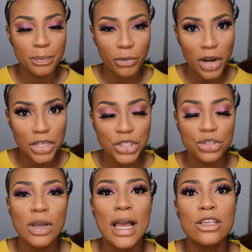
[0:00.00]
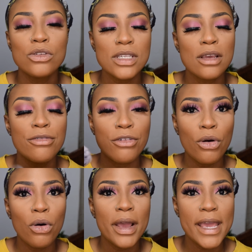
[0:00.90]
brush. You can use it
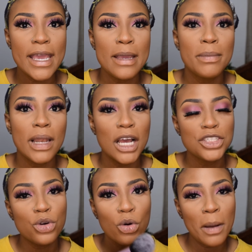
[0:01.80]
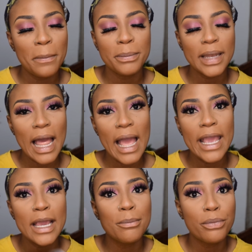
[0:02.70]
for a blush or
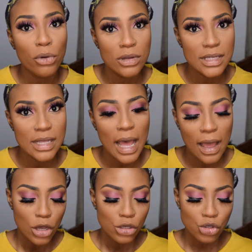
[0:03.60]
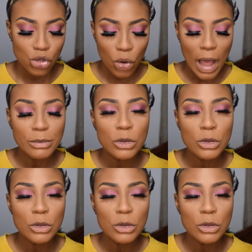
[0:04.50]
applying bronzer. So I'm